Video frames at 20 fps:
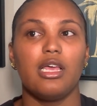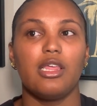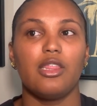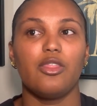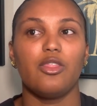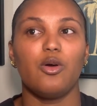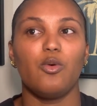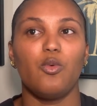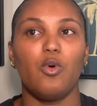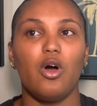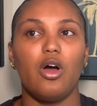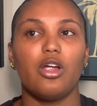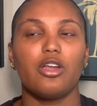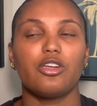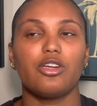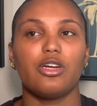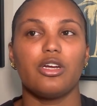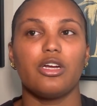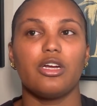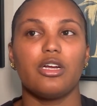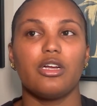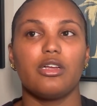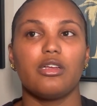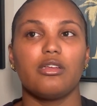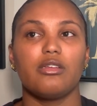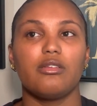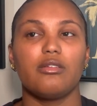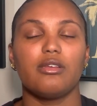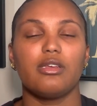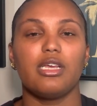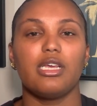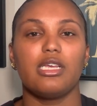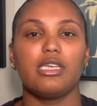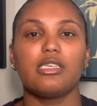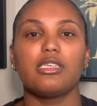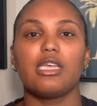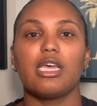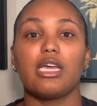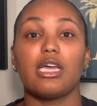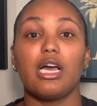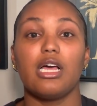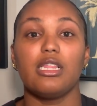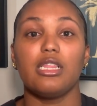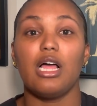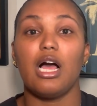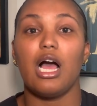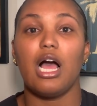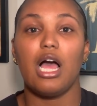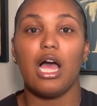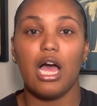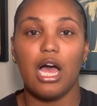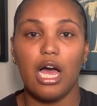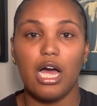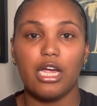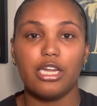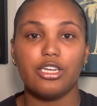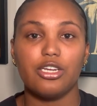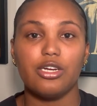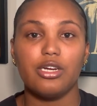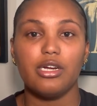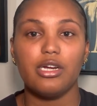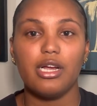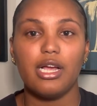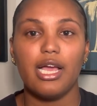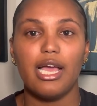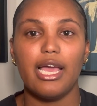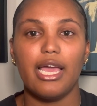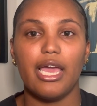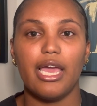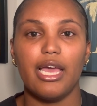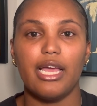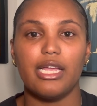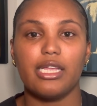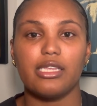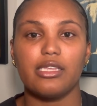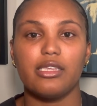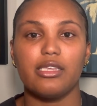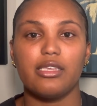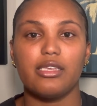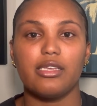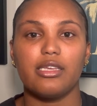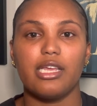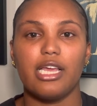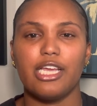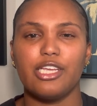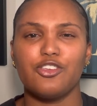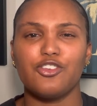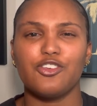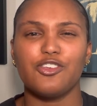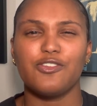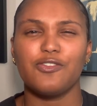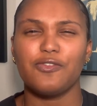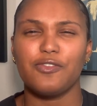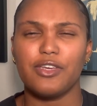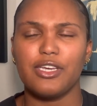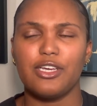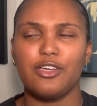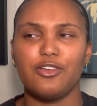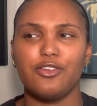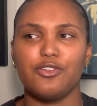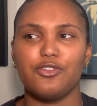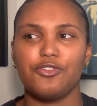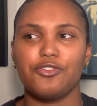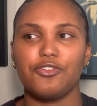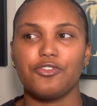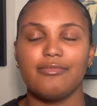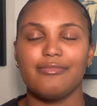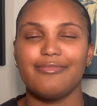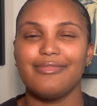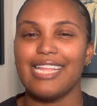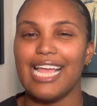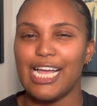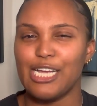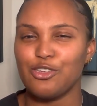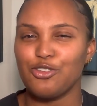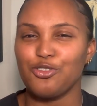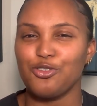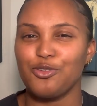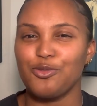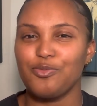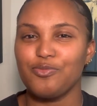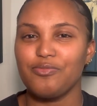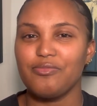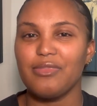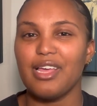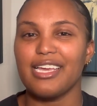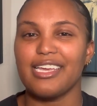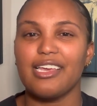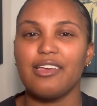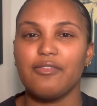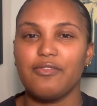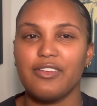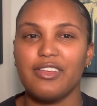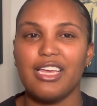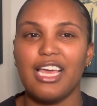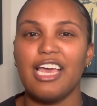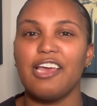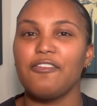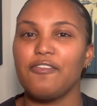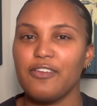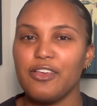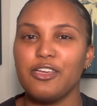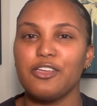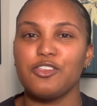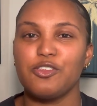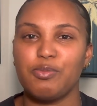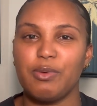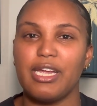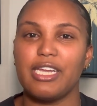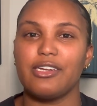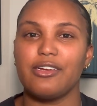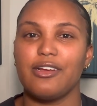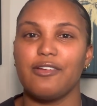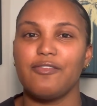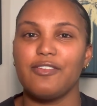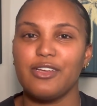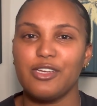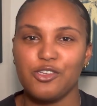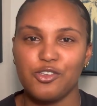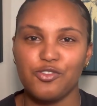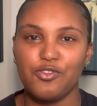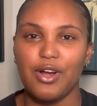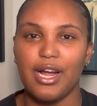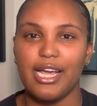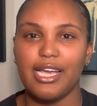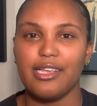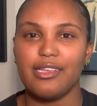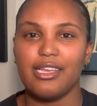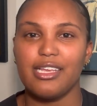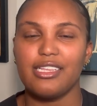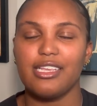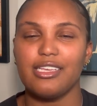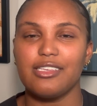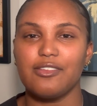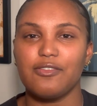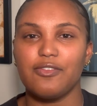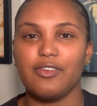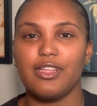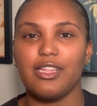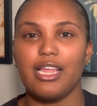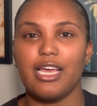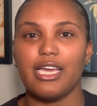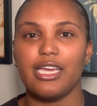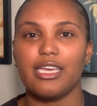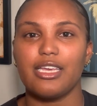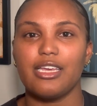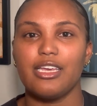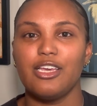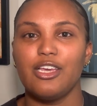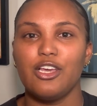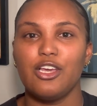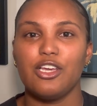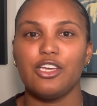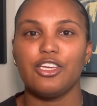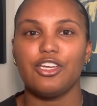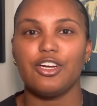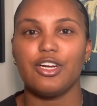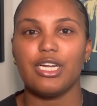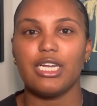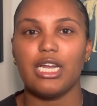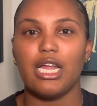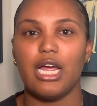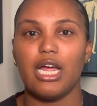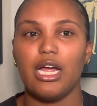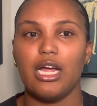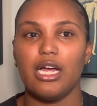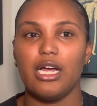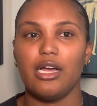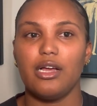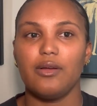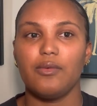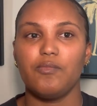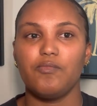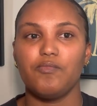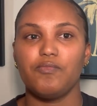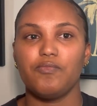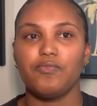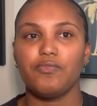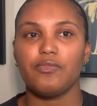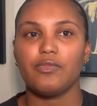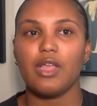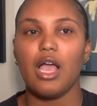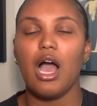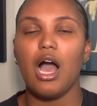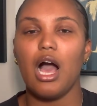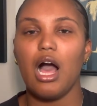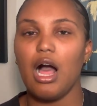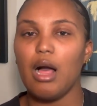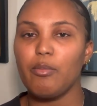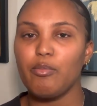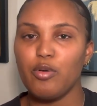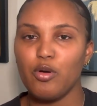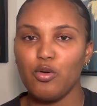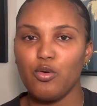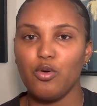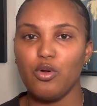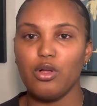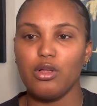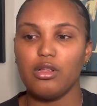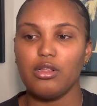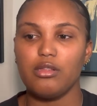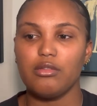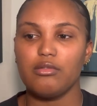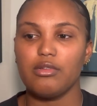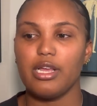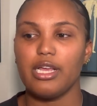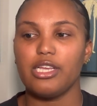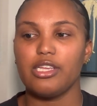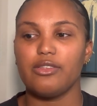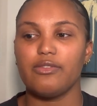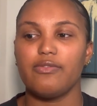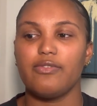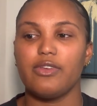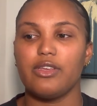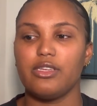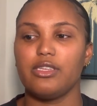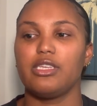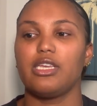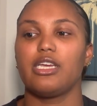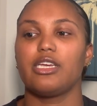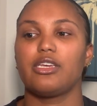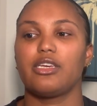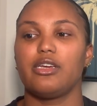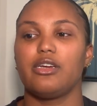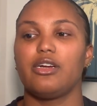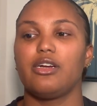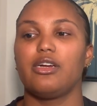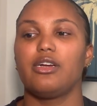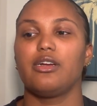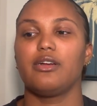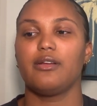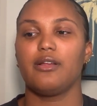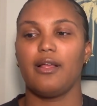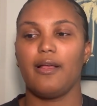the water is like a lot hotter and it just feels natural. Like it feels better. It feels right. It doesn't feel like you're in a hot pool. It feels like you're